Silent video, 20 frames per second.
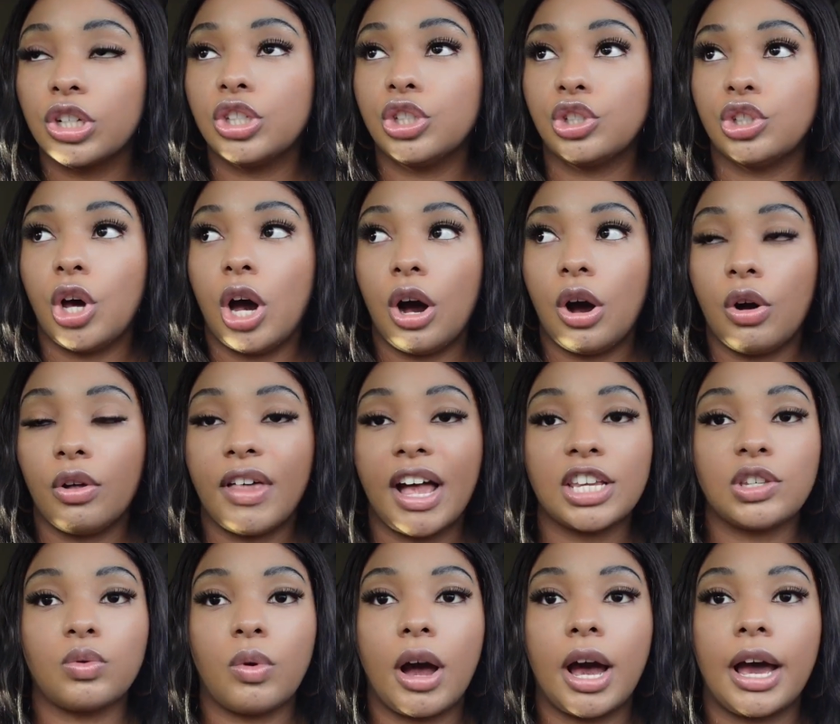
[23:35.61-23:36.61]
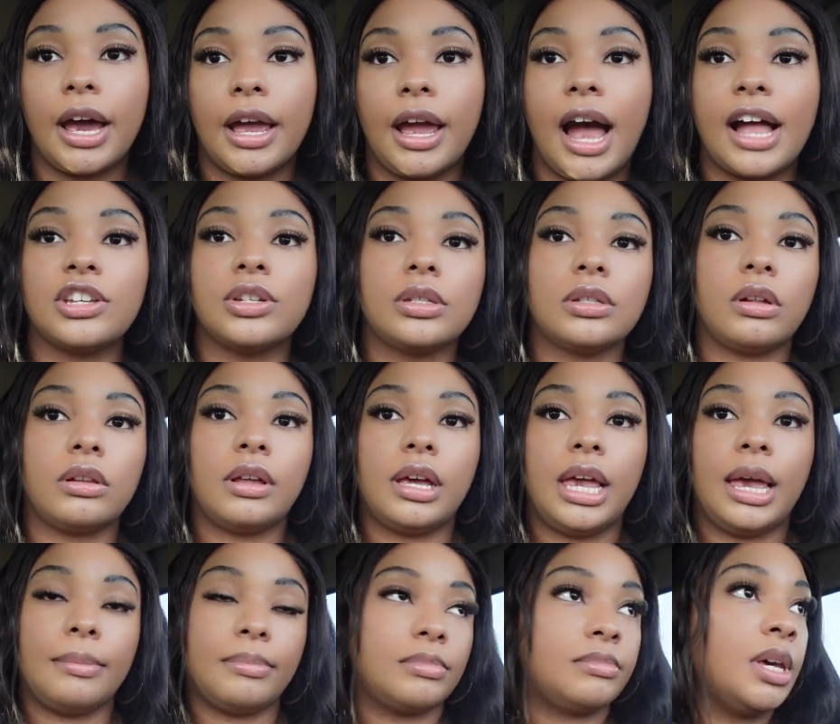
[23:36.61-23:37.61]
So that's why I just
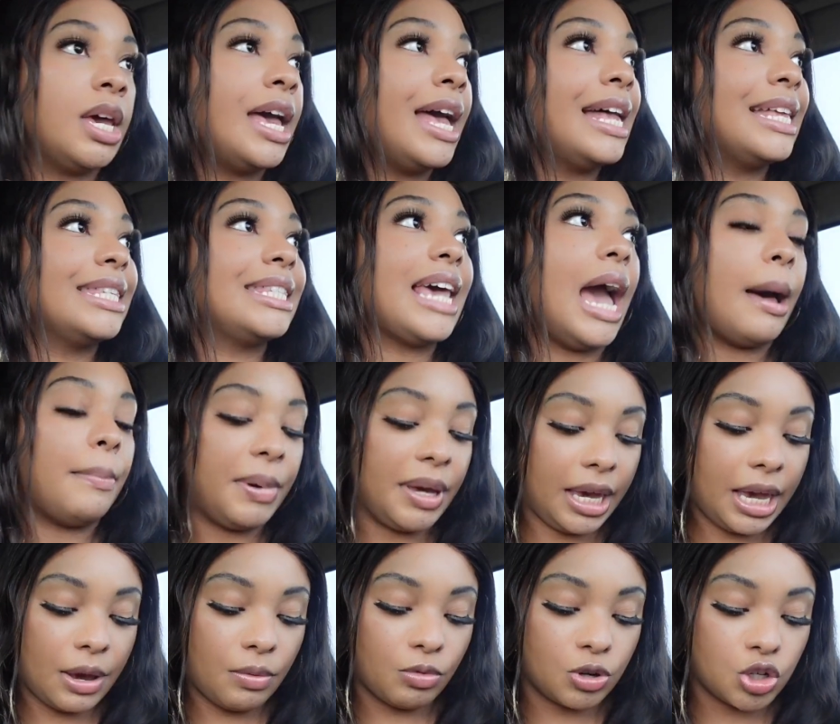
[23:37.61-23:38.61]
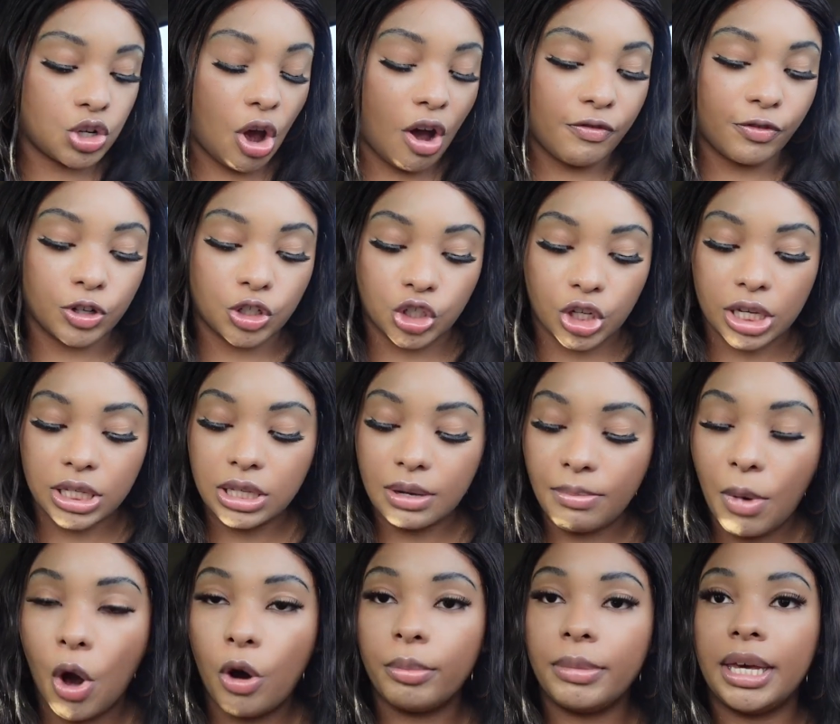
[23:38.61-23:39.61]
am tapping in with y'all for just a
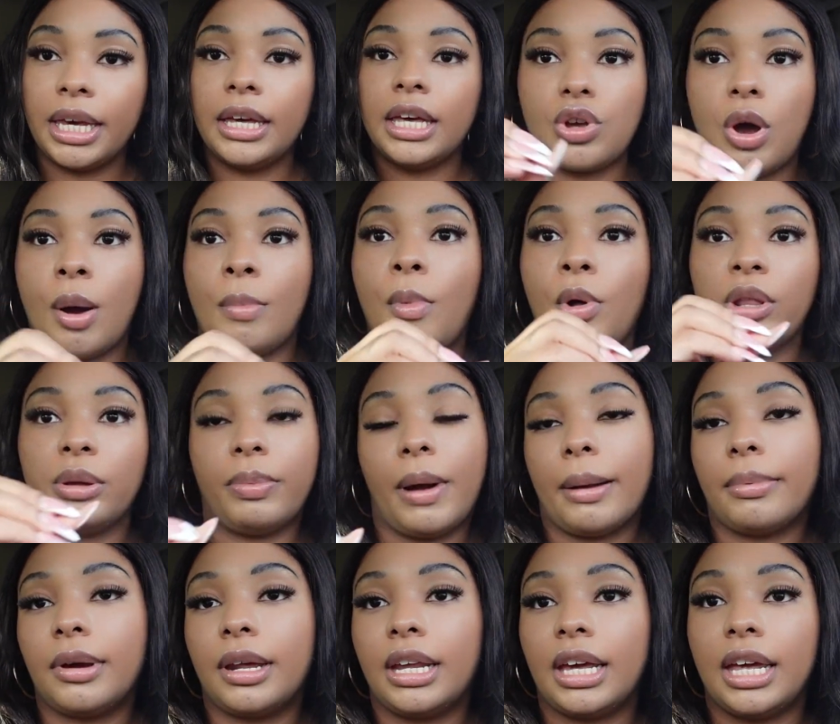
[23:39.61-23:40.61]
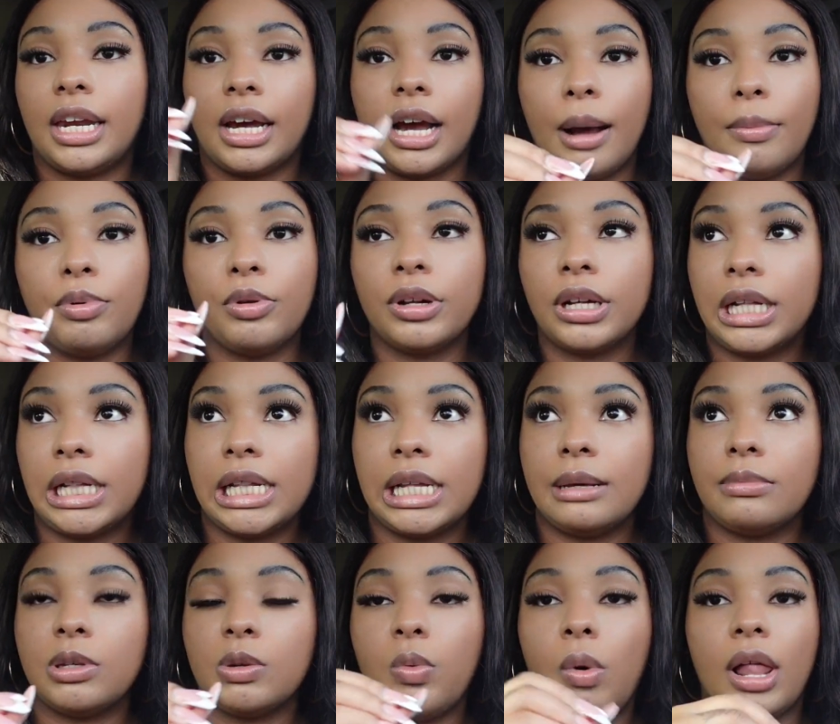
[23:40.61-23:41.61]
moment. So I'm only probably going to get a couple of
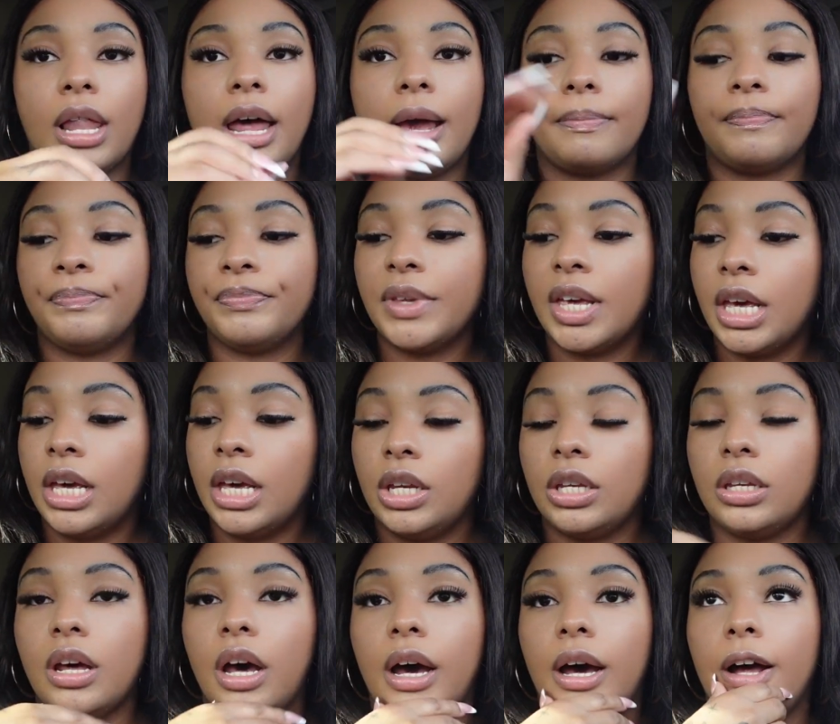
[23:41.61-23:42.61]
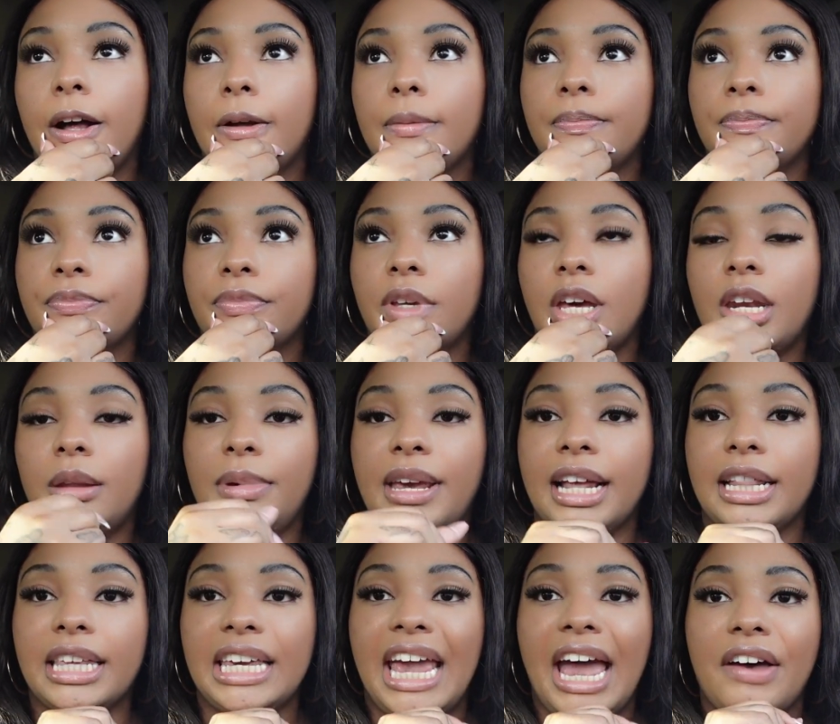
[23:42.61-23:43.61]
clips while I'm um gonna be
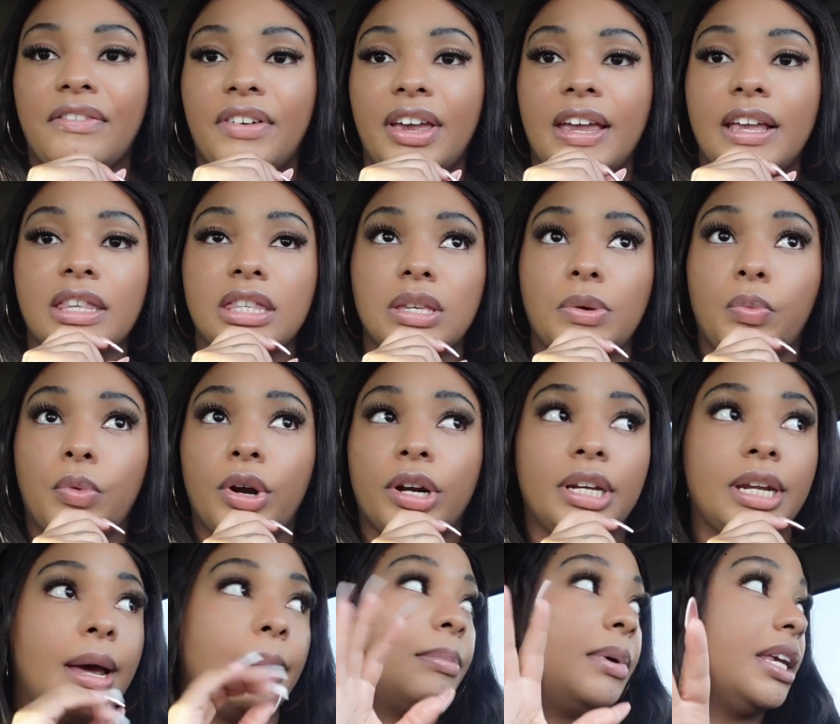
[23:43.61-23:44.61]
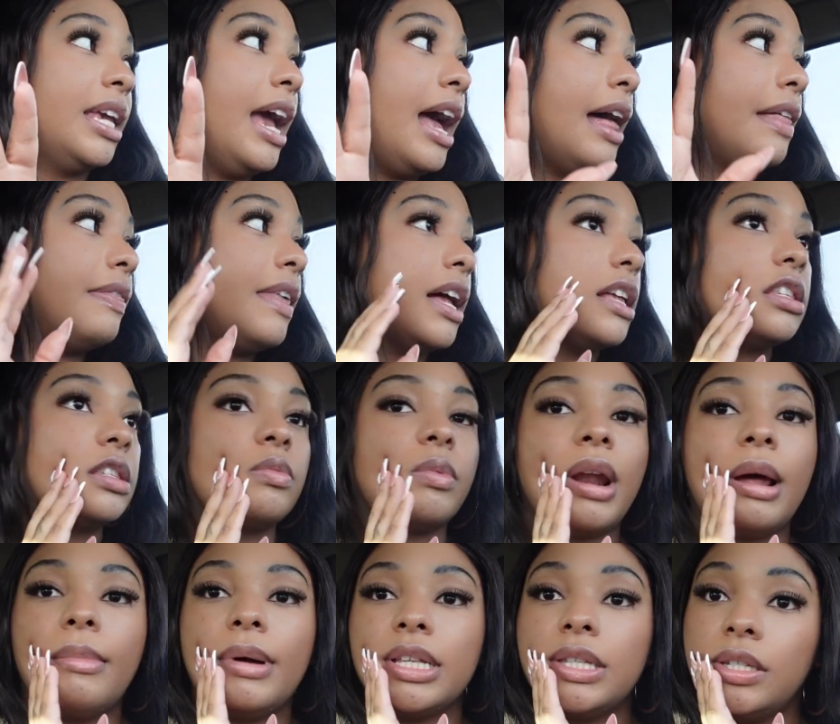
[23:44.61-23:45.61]
at the cafe getting some work done but yeah that's what
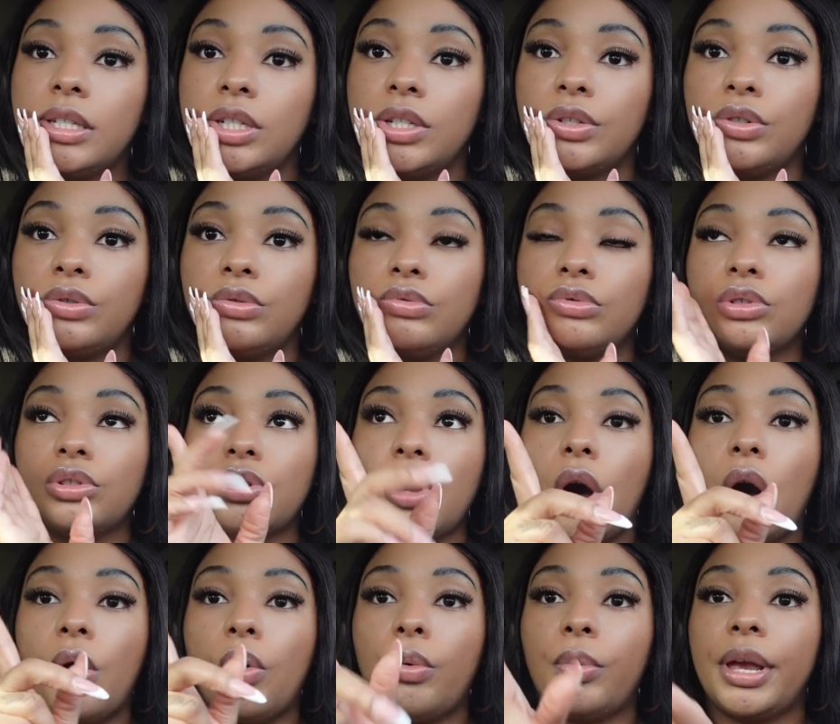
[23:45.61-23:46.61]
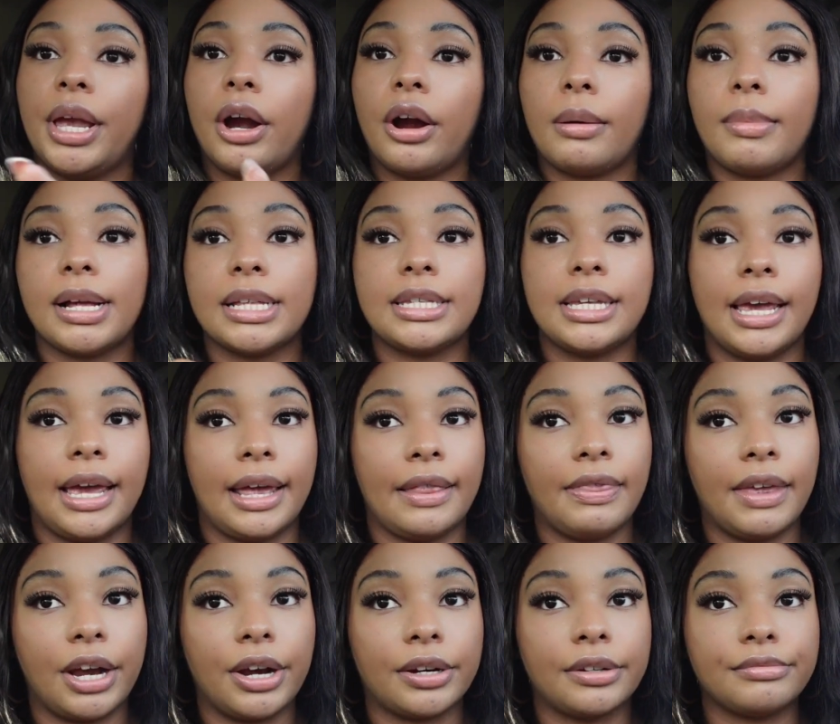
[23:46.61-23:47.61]
i'm about to do so we are about to head
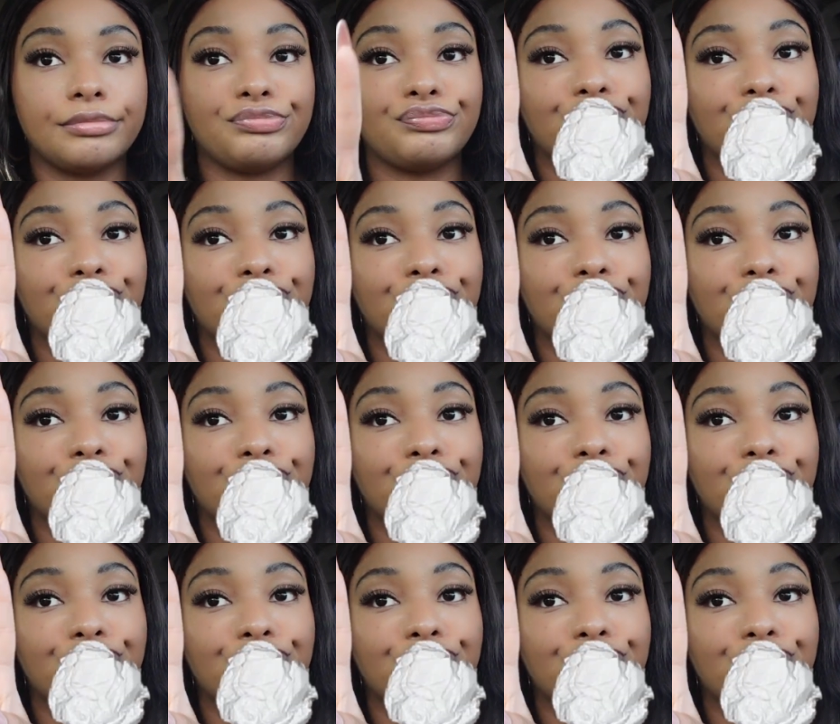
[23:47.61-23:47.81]
there